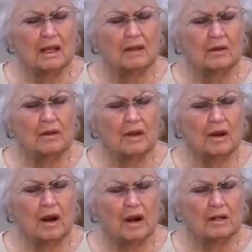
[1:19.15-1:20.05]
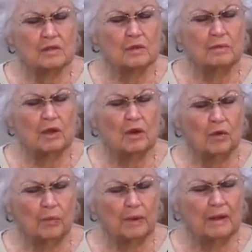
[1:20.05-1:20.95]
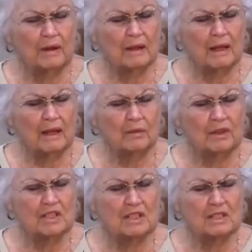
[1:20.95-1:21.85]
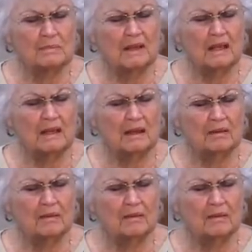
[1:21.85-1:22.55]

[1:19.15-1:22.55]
And Lord, that our hearts would be open and we just be